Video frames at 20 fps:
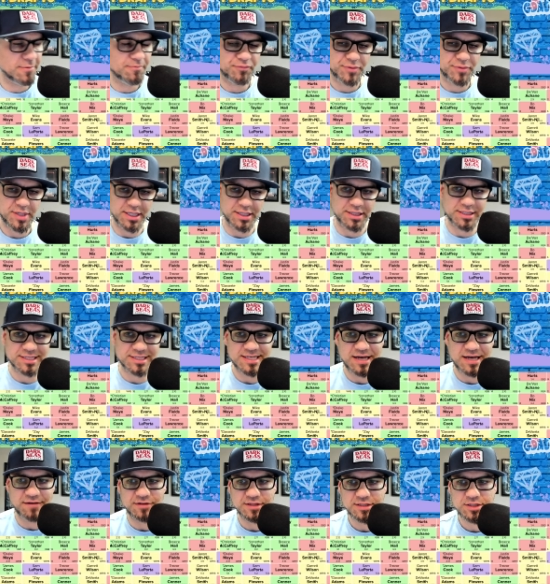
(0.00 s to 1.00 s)
in the
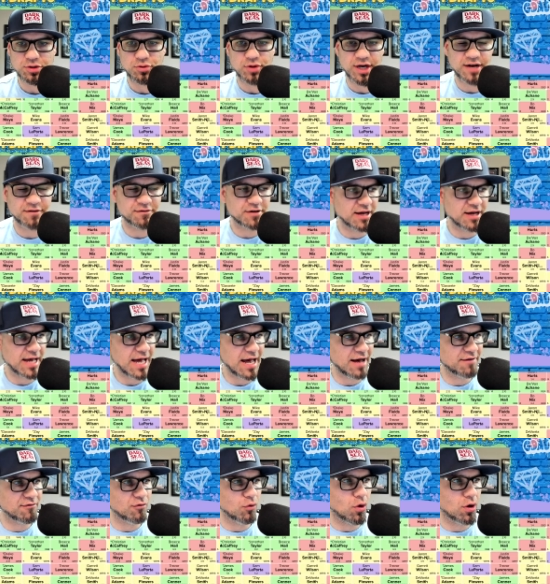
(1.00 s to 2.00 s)
7th. So whenever I
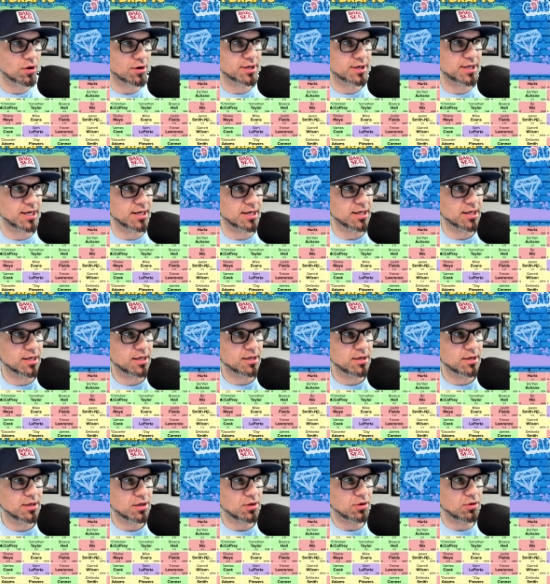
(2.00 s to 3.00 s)
have Ward
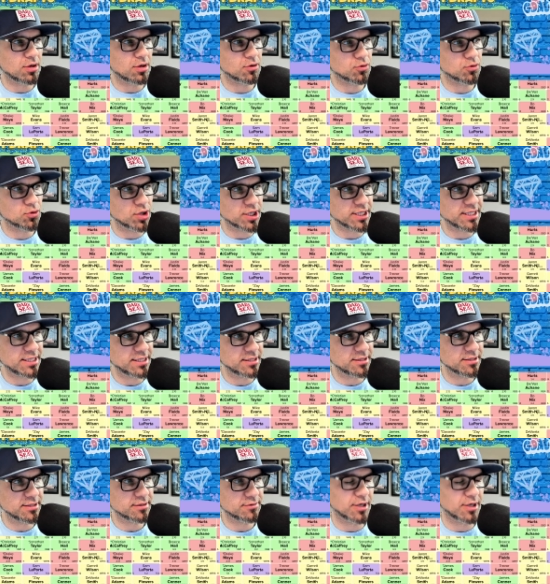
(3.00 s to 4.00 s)
or a
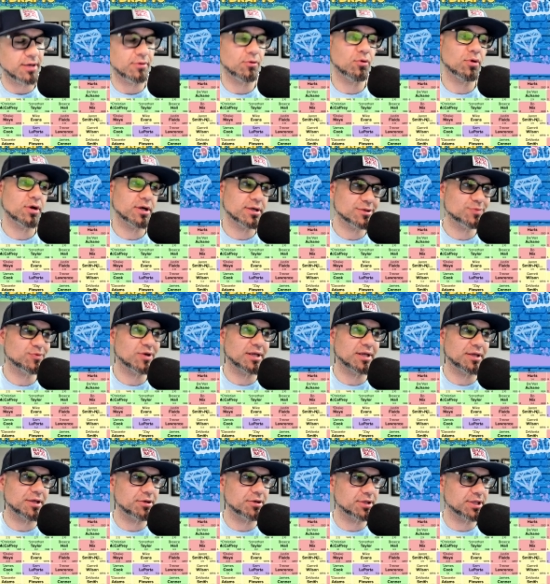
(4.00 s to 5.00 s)
rookie, well, Ward's
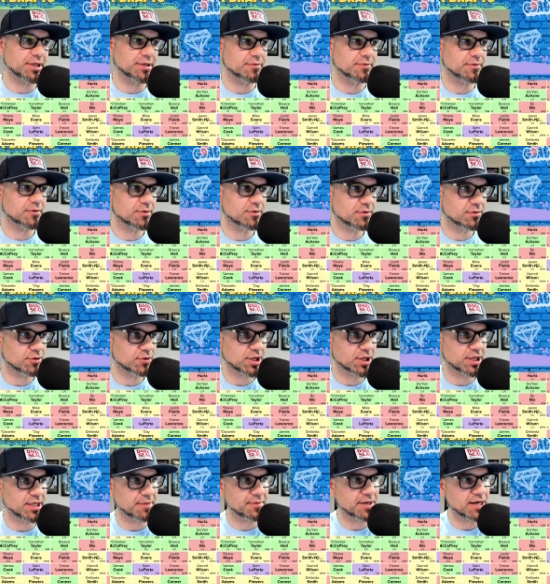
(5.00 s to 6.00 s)
probably the only
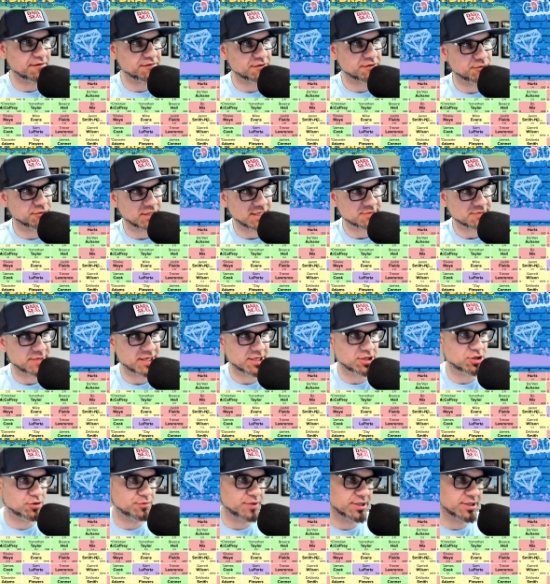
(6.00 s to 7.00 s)
rookie I'm comfortable as my
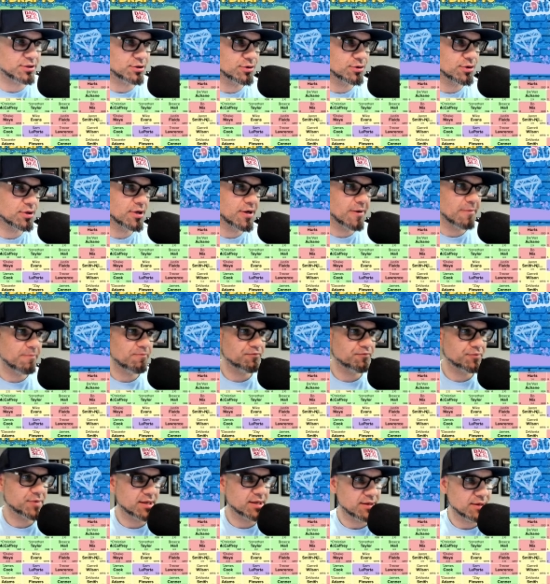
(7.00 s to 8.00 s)
QB2.
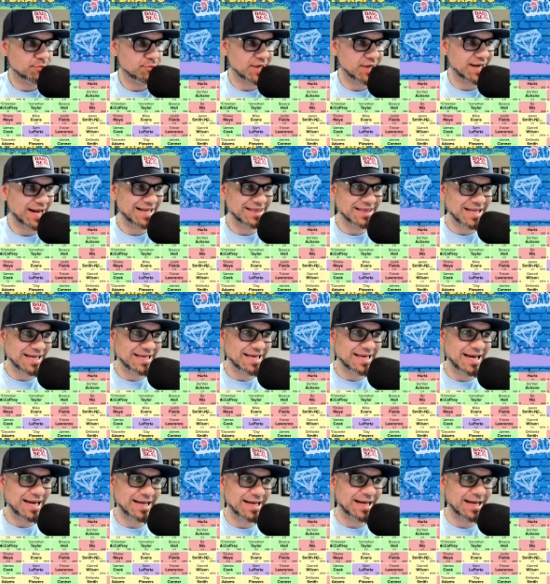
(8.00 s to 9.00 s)
But I like
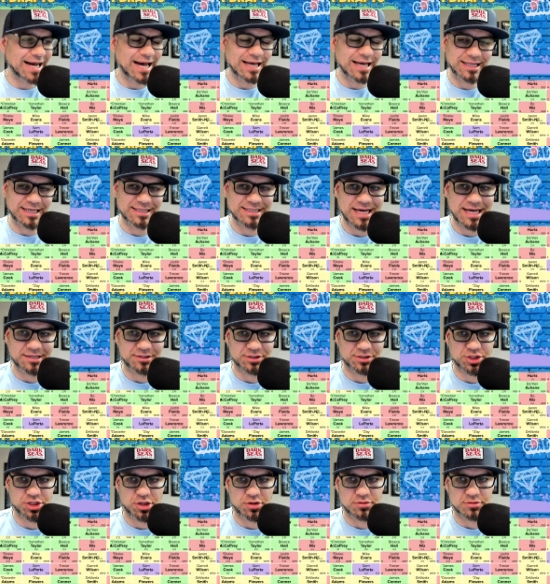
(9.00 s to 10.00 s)
getting a guy like Daniel
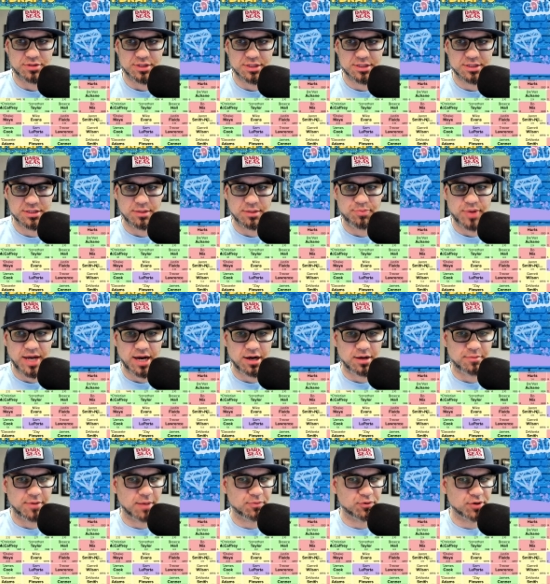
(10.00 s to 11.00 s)
Jones to pair
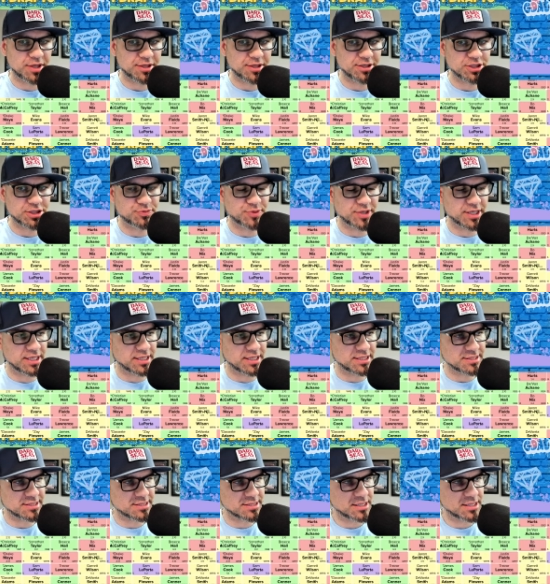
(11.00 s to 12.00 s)
him up with just because,